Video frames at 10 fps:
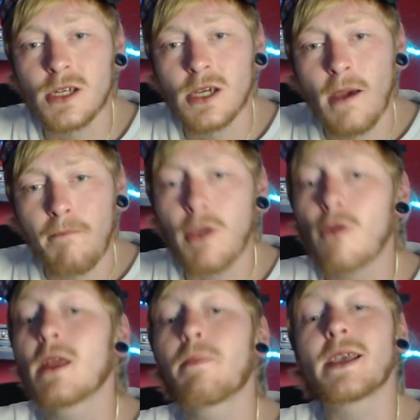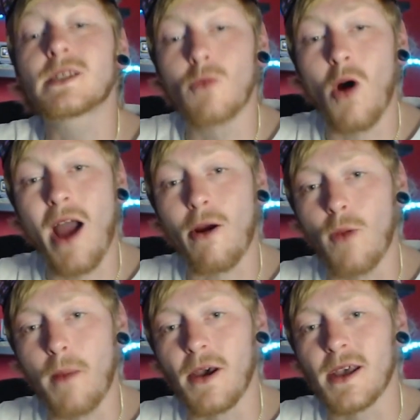Purely based on what Aaron
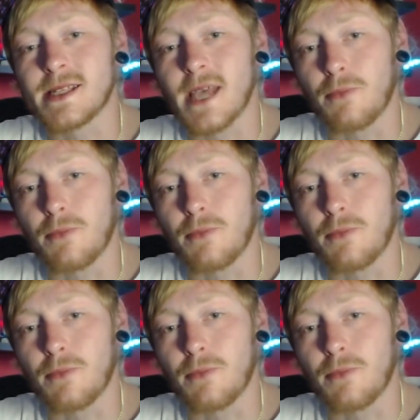Webber had said